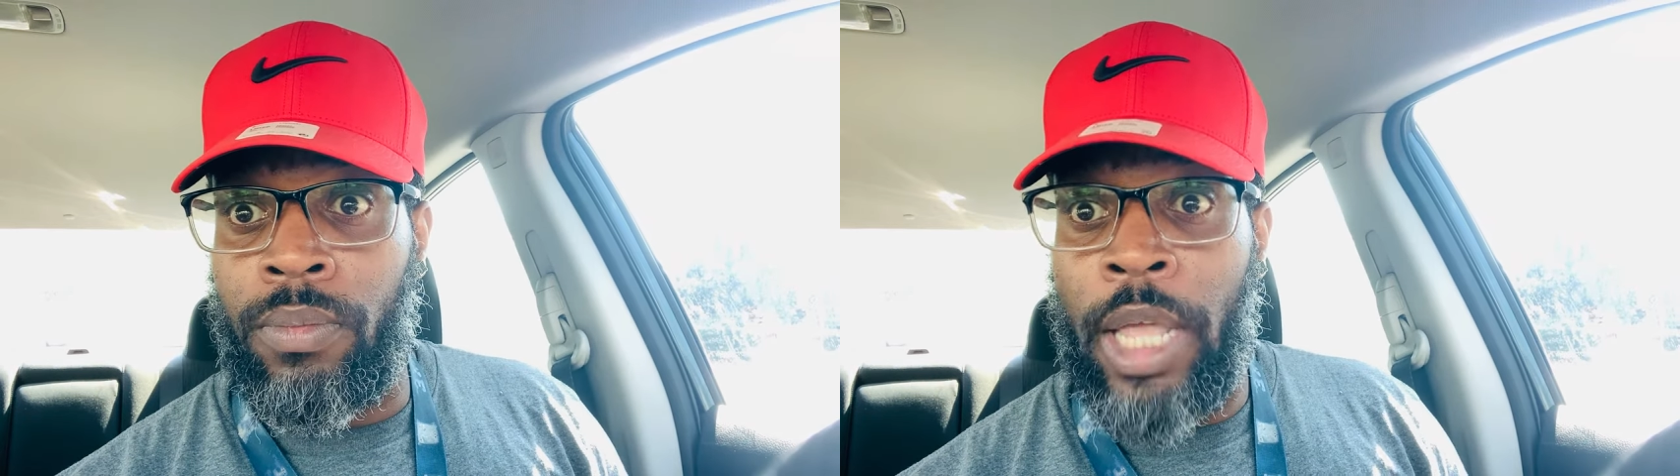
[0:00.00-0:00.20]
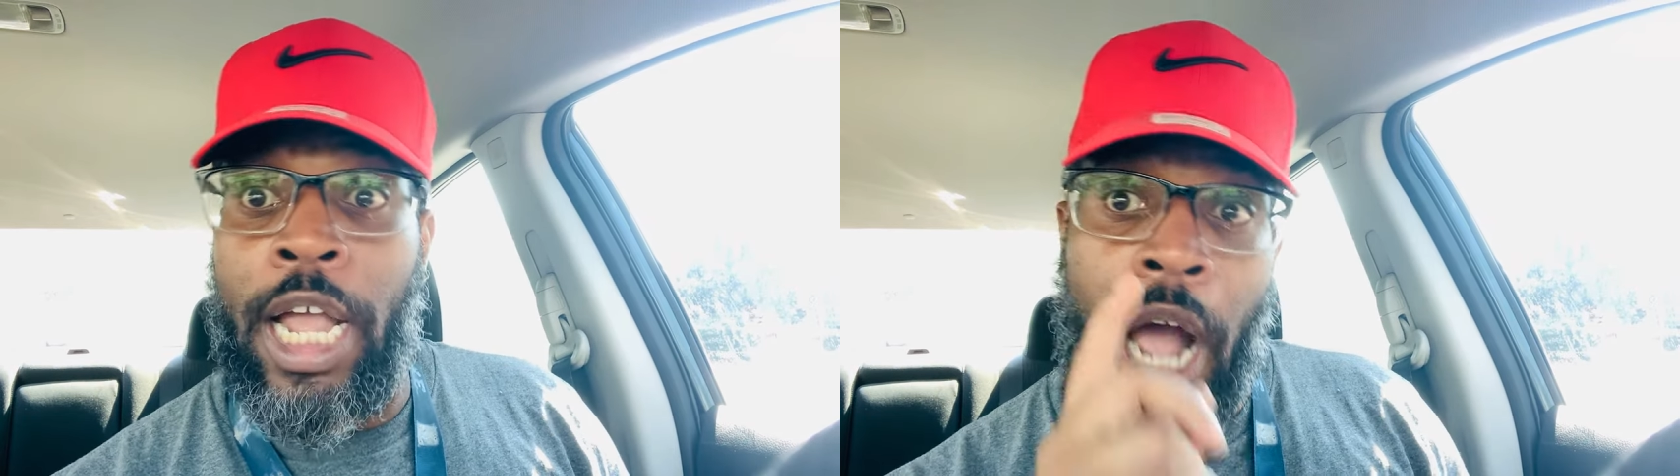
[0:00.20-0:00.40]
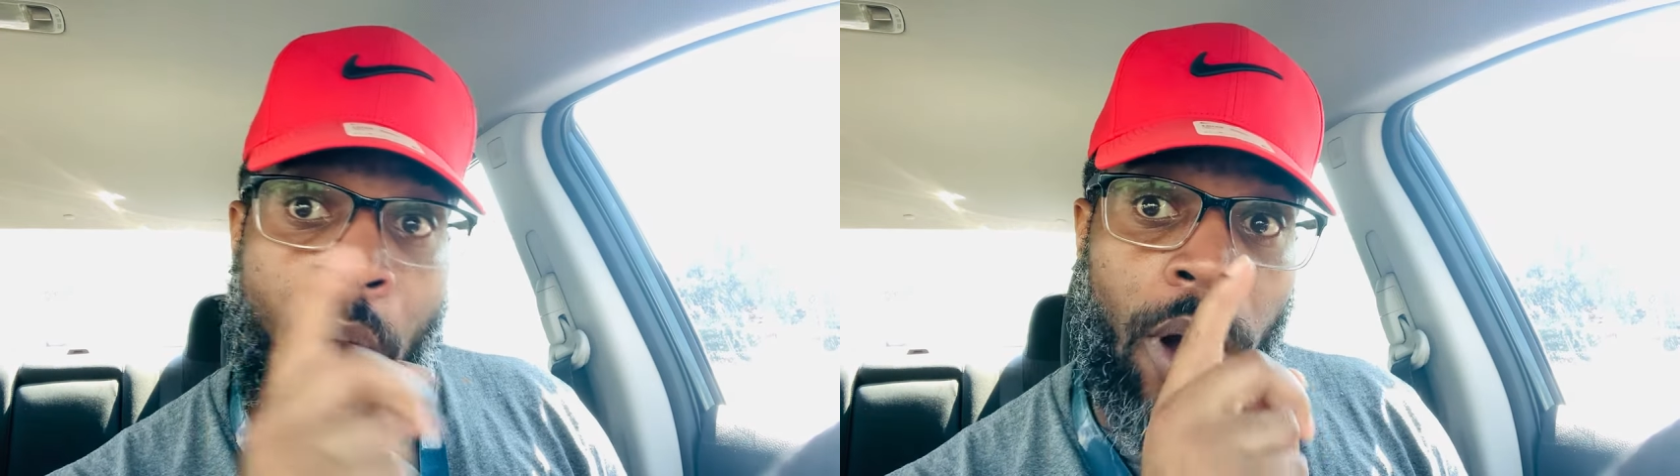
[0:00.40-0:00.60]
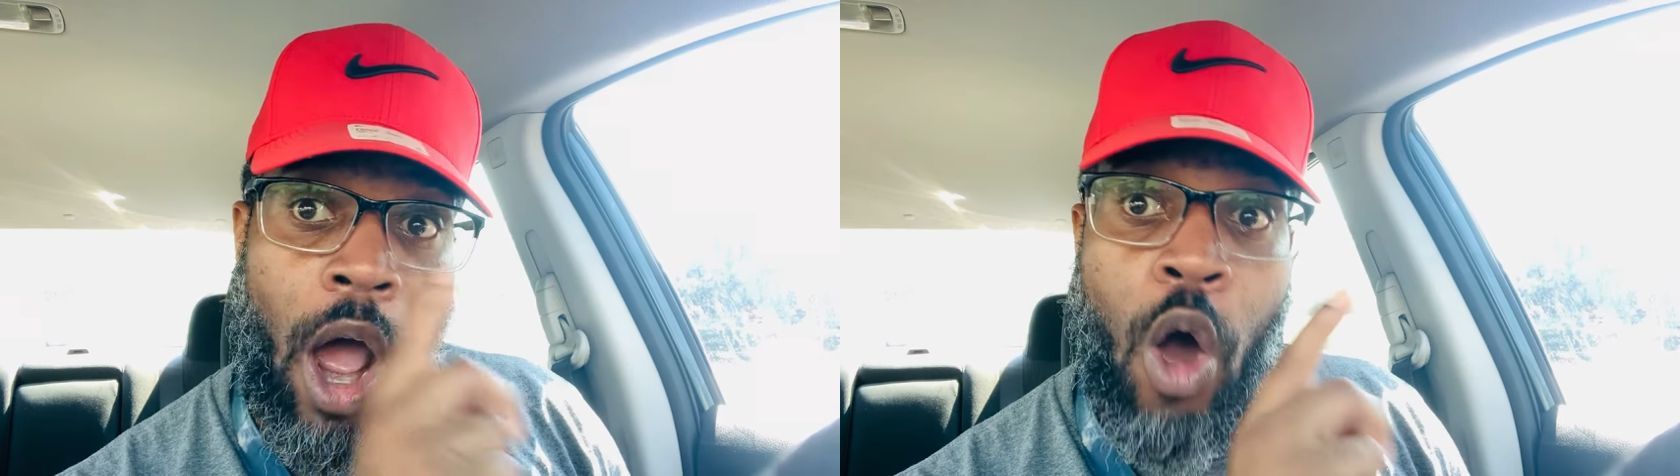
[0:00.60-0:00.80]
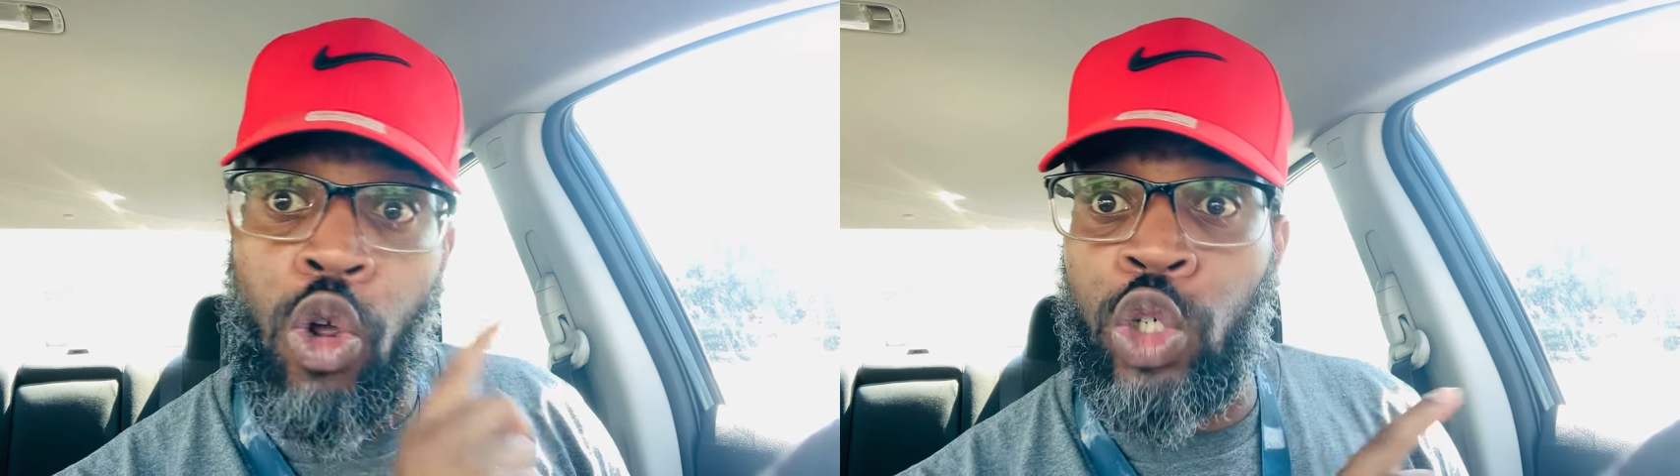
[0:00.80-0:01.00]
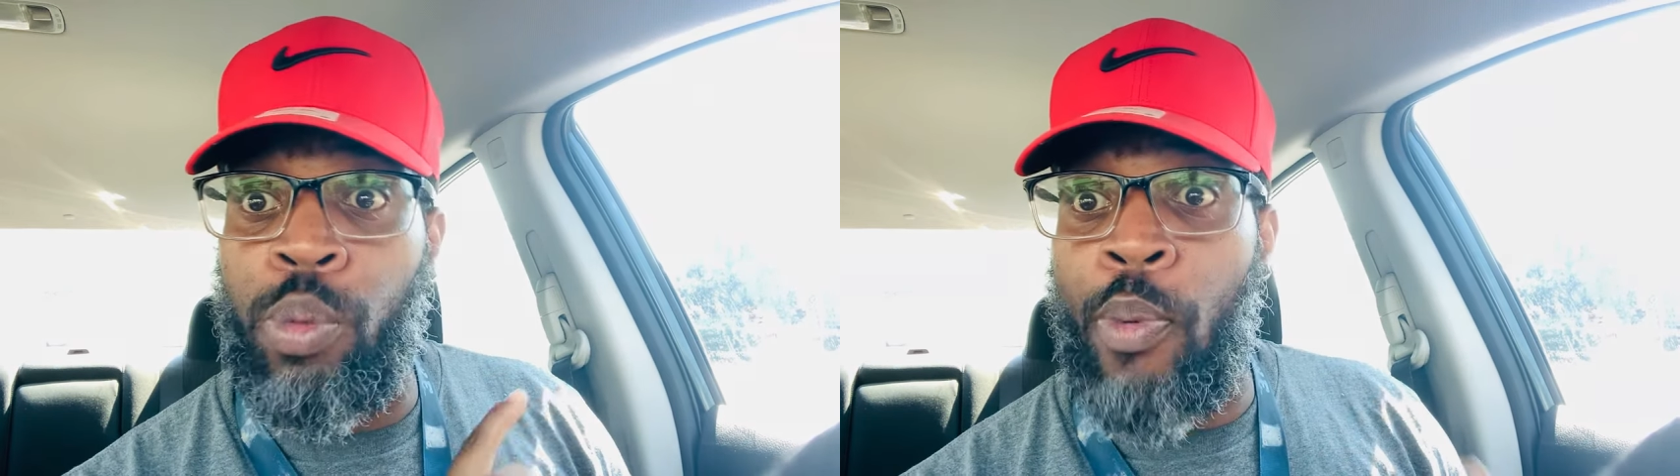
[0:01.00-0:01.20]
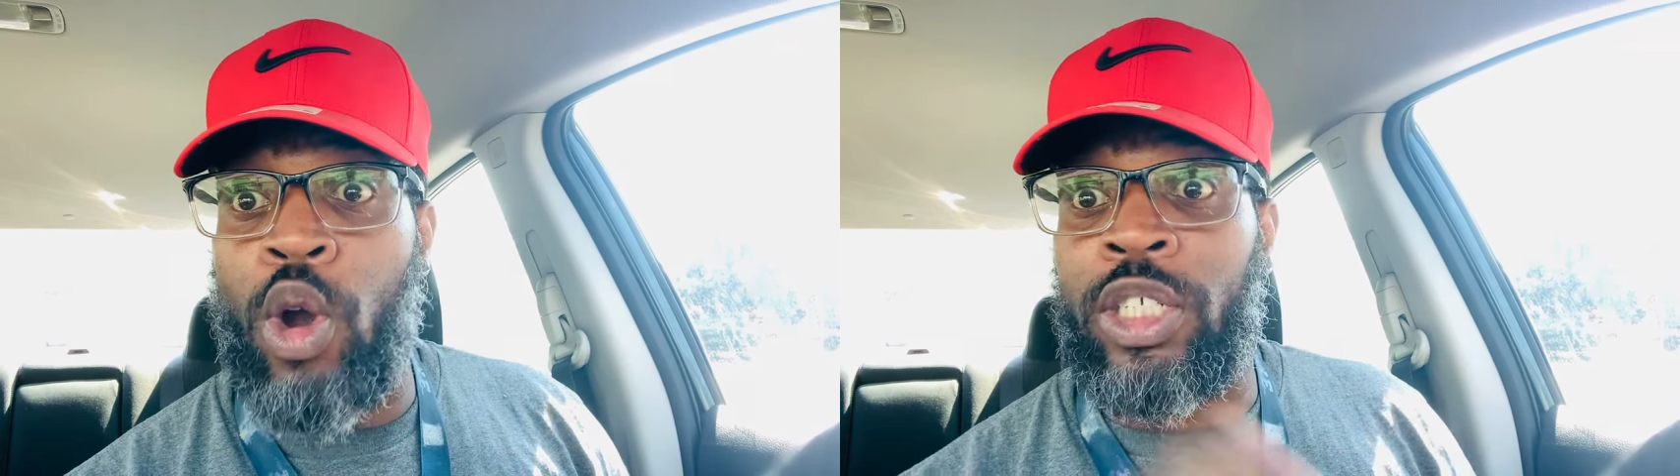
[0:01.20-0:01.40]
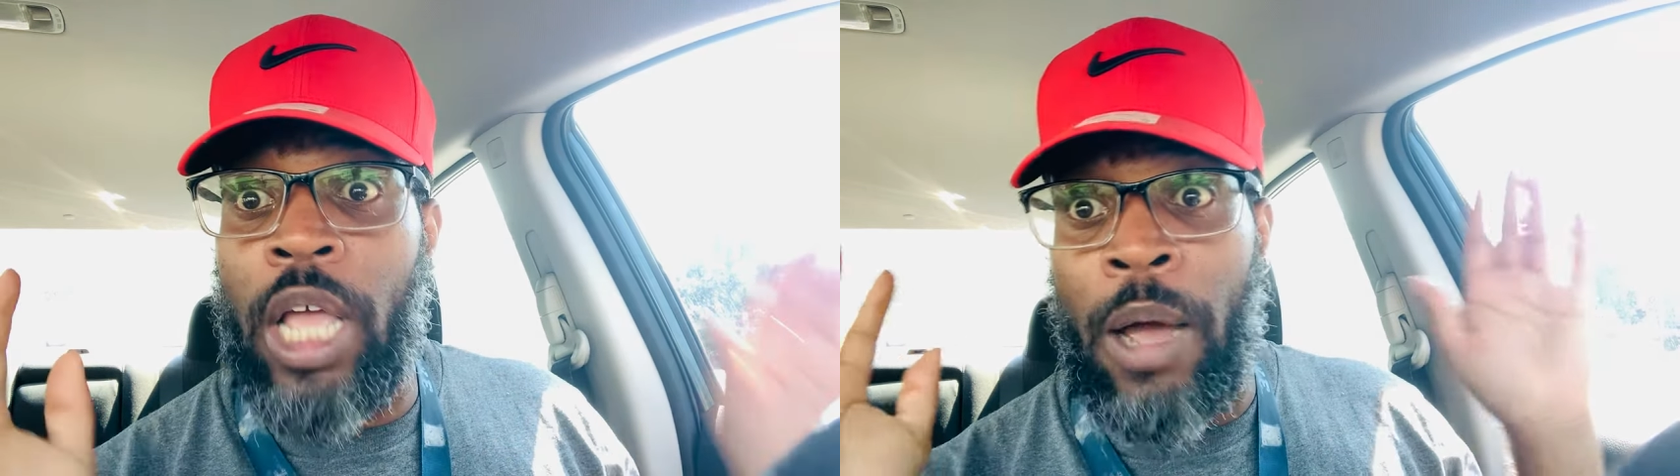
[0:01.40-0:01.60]
He called all those
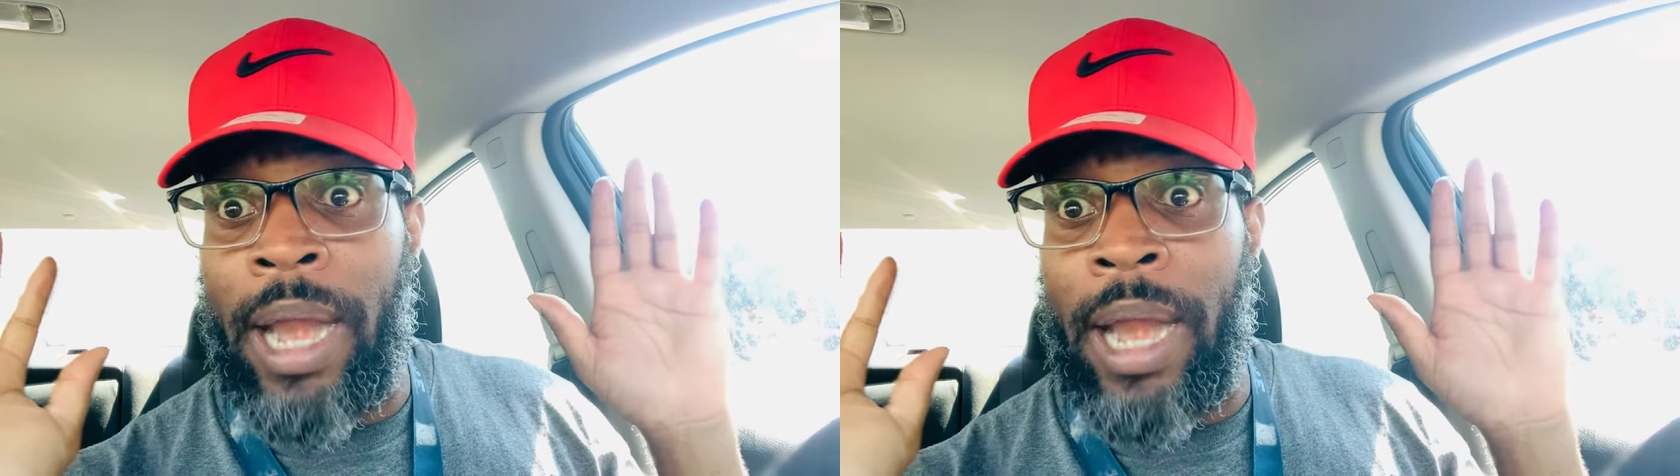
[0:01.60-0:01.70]
reporters out.